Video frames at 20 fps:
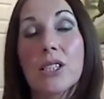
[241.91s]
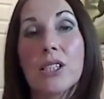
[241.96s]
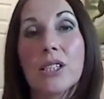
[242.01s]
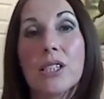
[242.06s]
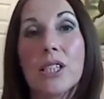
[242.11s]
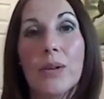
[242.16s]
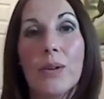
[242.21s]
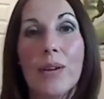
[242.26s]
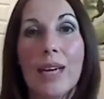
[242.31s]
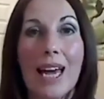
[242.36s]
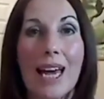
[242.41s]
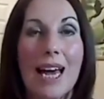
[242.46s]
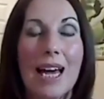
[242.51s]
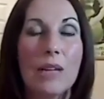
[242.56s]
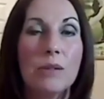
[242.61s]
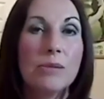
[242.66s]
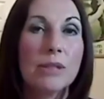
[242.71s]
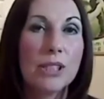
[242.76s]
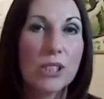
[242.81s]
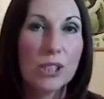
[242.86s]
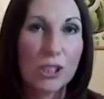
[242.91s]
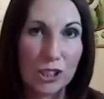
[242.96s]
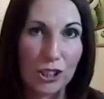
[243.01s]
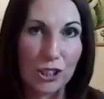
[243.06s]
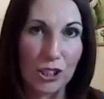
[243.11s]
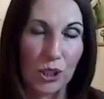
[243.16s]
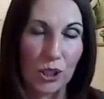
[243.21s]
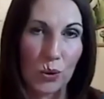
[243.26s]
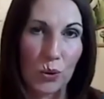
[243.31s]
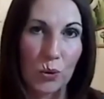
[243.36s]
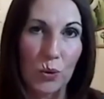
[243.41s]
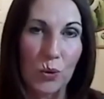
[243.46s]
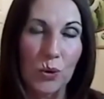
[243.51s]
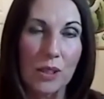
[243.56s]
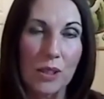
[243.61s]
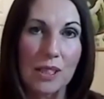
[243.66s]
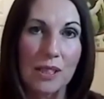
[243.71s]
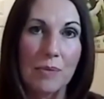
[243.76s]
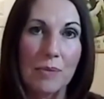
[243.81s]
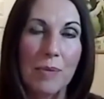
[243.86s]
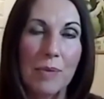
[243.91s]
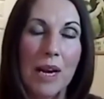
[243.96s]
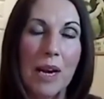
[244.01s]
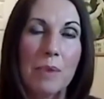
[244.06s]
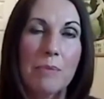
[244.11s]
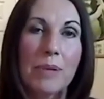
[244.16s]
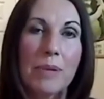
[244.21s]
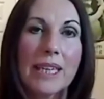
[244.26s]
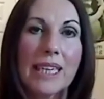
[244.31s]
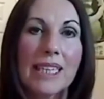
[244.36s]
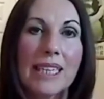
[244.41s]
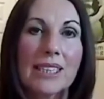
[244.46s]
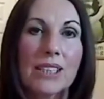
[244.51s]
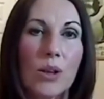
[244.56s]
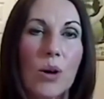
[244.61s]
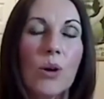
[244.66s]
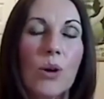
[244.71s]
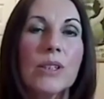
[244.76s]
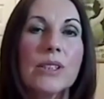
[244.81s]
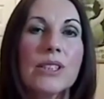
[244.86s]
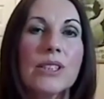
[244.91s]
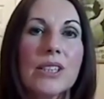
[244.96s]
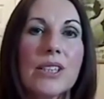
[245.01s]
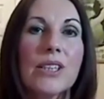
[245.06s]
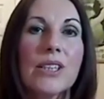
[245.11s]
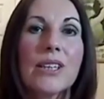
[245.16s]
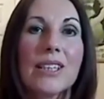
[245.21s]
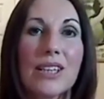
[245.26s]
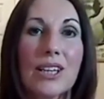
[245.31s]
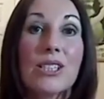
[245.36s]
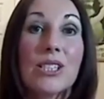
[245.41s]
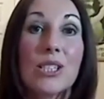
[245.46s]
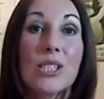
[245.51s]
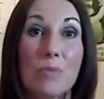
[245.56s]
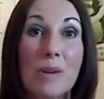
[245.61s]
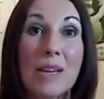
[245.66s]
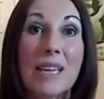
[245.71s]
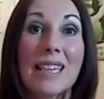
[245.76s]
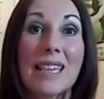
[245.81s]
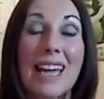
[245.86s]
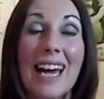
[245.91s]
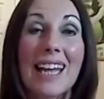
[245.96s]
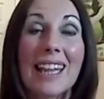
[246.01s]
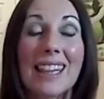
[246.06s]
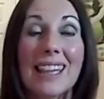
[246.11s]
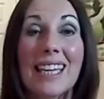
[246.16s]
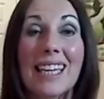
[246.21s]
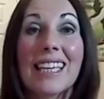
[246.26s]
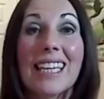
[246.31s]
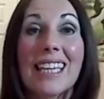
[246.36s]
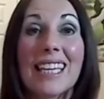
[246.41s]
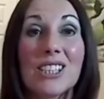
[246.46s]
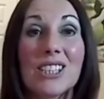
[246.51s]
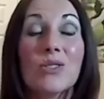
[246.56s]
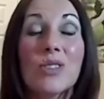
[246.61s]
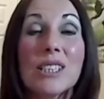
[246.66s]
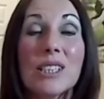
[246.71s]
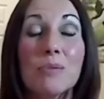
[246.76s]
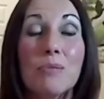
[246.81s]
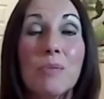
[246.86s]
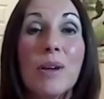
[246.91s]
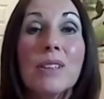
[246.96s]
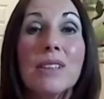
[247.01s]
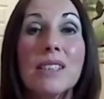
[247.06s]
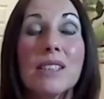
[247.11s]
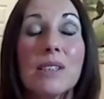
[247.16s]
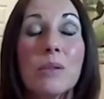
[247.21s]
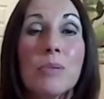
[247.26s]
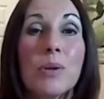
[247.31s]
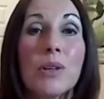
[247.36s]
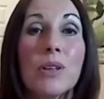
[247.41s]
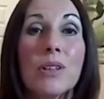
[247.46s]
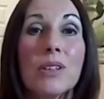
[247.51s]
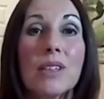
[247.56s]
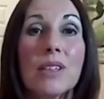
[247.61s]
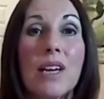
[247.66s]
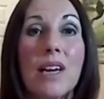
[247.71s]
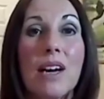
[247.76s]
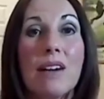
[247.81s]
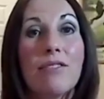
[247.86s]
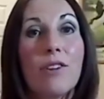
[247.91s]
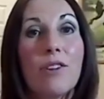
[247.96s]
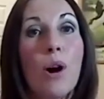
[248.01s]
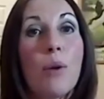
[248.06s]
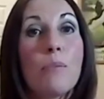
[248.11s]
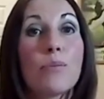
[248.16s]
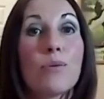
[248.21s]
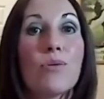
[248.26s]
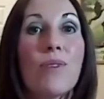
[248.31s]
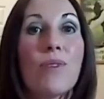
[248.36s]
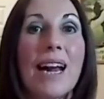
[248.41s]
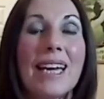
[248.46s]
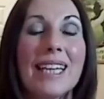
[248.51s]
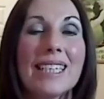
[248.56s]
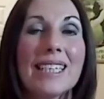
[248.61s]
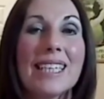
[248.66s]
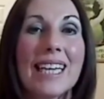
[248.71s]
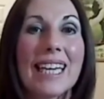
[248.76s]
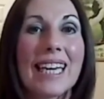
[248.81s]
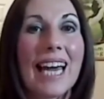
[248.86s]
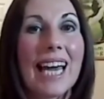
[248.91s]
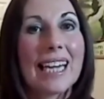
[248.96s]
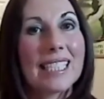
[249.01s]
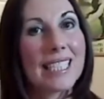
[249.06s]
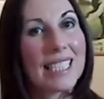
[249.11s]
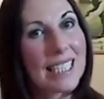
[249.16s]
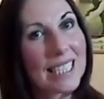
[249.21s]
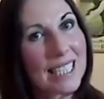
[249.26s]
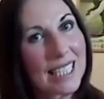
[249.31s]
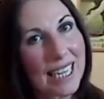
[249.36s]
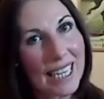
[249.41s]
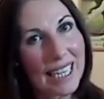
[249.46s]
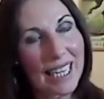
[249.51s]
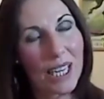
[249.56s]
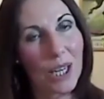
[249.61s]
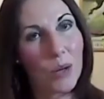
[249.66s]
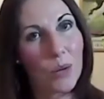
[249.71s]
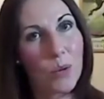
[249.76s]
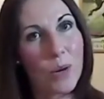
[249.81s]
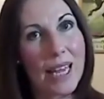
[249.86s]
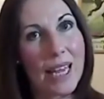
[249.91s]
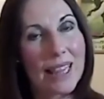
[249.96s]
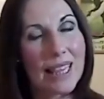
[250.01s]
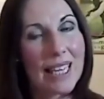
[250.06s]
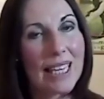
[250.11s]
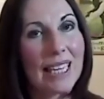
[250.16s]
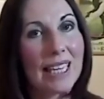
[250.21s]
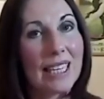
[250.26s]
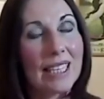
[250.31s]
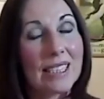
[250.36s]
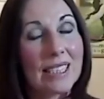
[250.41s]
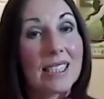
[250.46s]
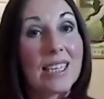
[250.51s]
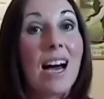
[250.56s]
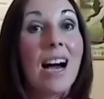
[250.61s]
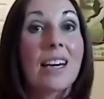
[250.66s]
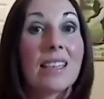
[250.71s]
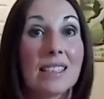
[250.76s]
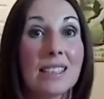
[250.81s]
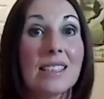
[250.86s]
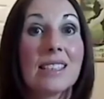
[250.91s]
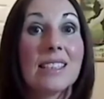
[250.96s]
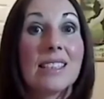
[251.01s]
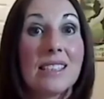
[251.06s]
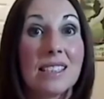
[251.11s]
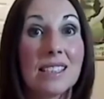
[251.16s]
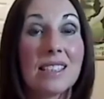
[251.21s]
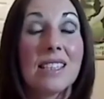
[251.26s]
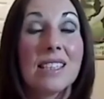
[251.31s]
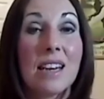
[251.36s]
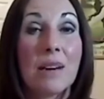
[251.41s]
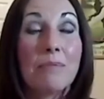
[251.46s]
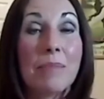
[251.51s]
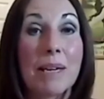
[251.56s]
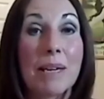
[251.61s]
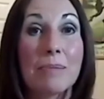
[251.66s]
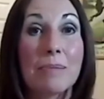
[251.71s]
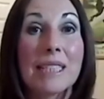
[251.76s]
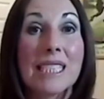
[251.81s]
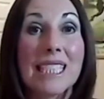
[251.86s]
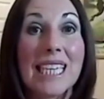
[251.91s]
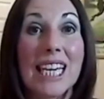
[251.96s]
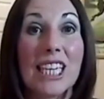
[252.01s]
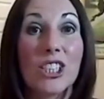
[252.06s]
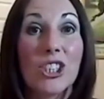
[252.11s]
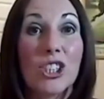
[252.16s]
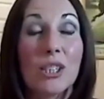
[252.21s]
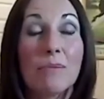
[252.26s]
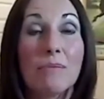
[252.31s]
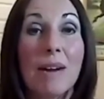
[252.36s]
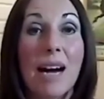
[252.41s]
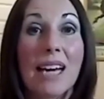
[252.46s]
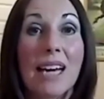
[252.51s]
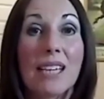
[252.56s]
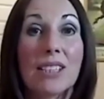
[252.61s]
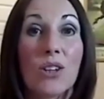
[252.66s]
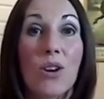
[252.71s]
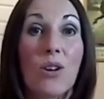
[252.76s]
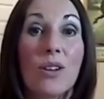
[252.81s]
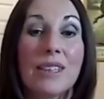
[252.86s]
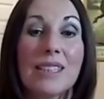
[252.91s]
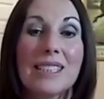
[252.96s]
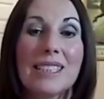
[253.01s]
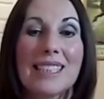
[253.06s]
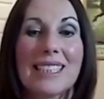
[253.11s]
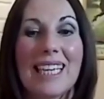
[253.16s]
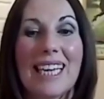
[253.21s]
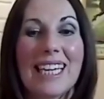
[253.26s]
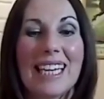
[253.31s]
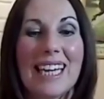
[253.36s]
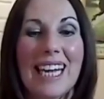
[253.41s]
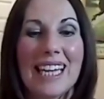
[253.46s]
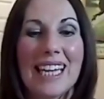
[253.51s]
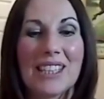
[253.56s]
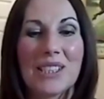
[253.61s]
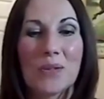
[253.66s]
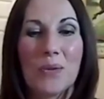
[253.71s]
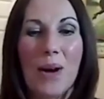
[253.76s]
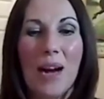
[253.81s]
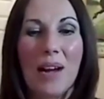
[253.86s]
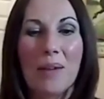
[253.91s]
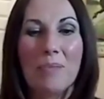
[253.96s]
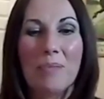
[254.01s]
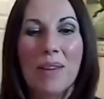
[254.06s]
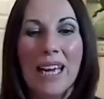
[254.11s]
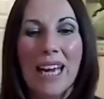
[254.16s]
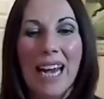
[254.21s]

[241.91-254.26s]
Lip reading: So it helps to soothe, but it's also going to be that thing that's responsible for brightening and taking away the darkness, that pigmentation marks on the skin as well.